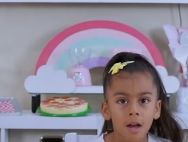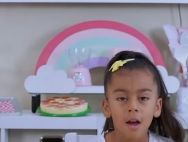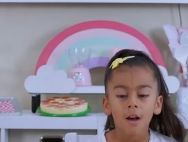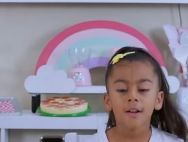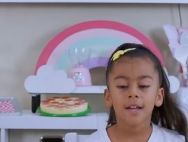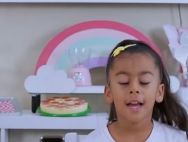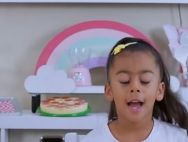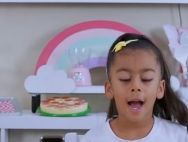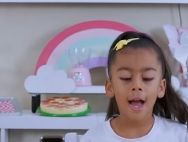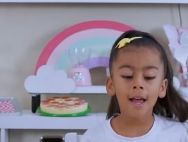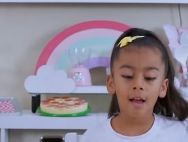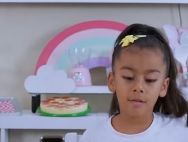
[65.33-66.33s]
Okay,
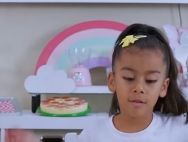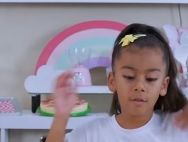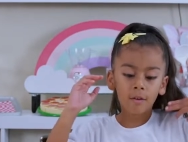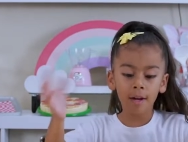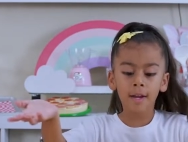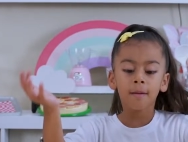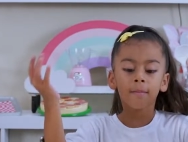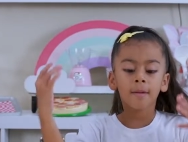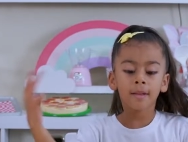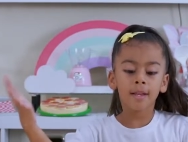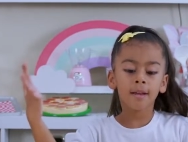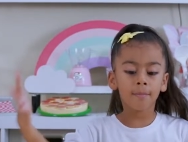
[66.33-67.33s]
I have 3
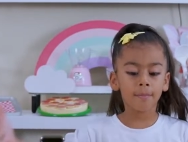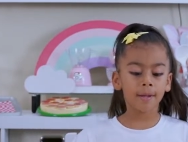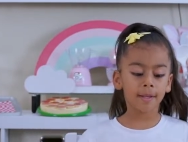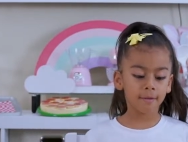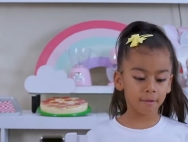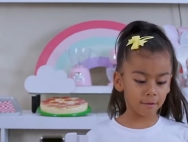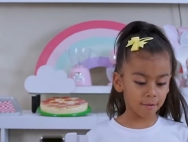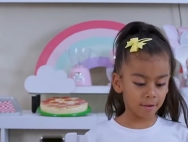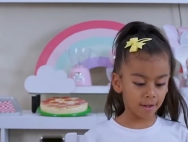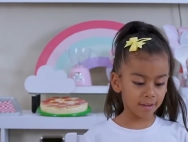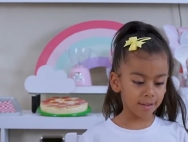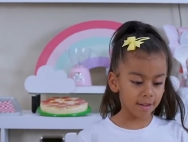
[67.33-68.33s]
mini pizza
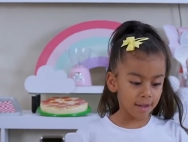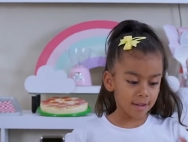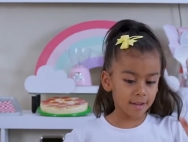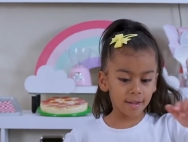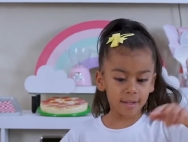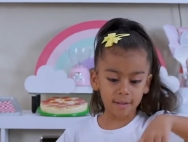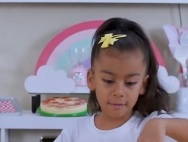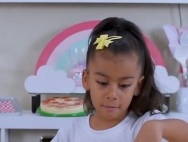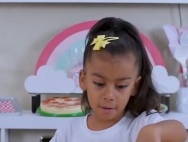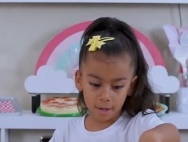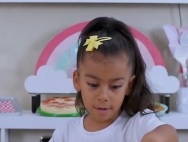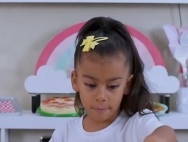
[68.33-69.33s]
crusts. This
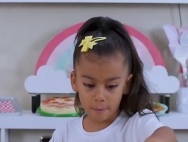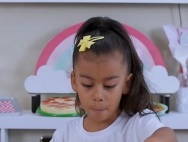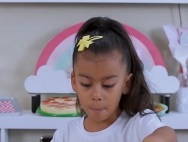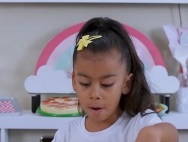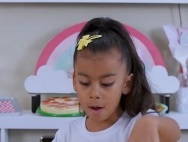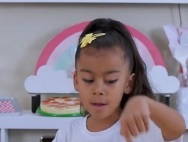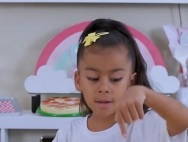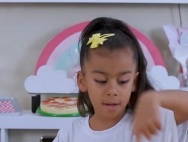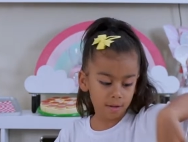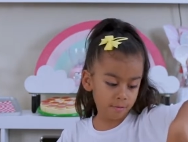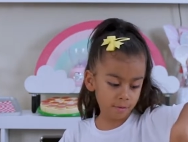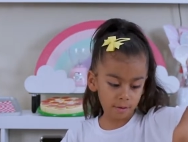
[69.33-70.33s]
one's for mom,
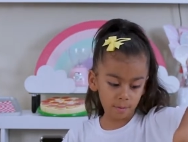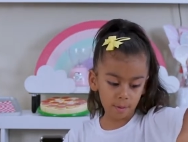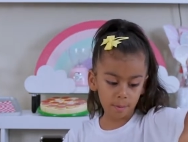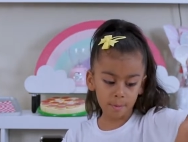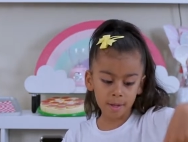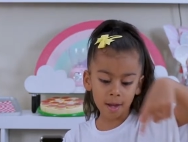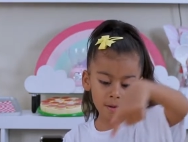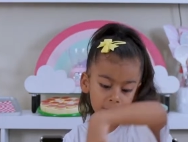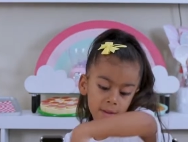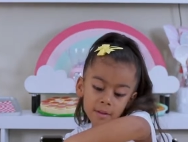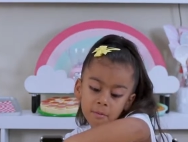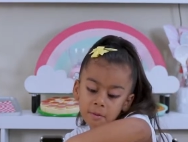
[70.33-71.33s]
this one's for me,
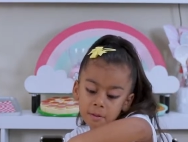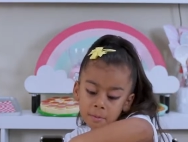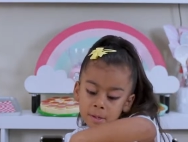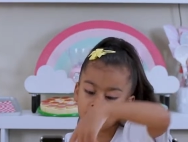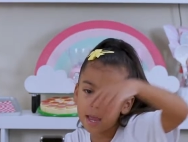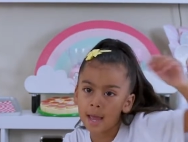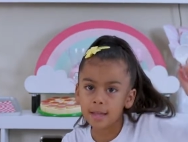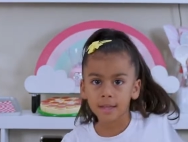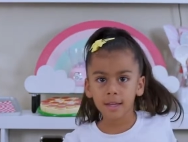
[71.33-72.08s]
and this one's for dad.